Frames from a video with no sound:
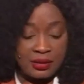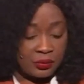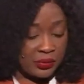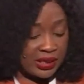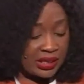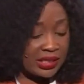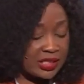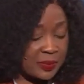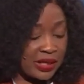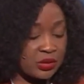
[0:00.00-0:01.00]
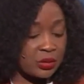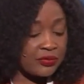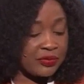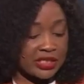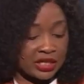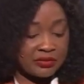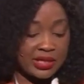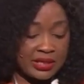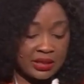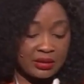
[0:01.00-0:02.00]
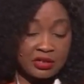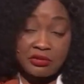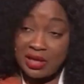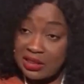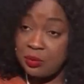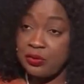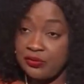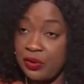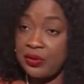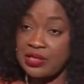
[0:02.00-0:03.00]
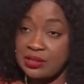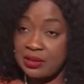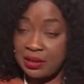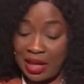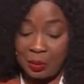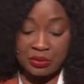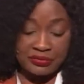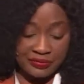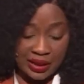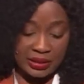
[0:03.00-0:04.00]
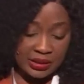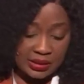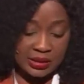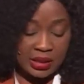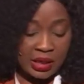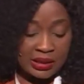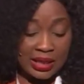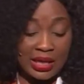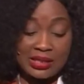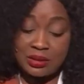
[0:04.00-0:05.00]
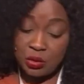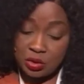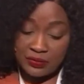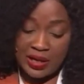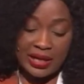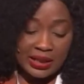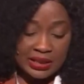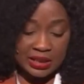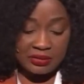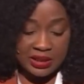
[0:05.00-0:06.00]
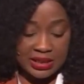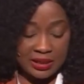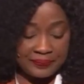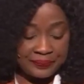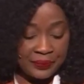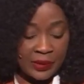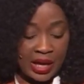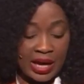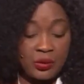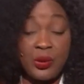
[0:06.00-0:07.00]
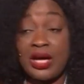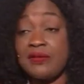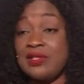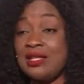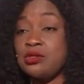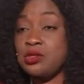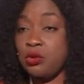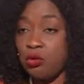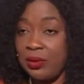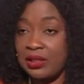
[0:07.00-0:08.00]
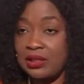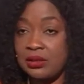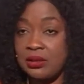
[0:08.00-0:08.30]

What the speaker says: within the space of generating credible forest carbon finance that has a lot of high integrity. And we have done so much.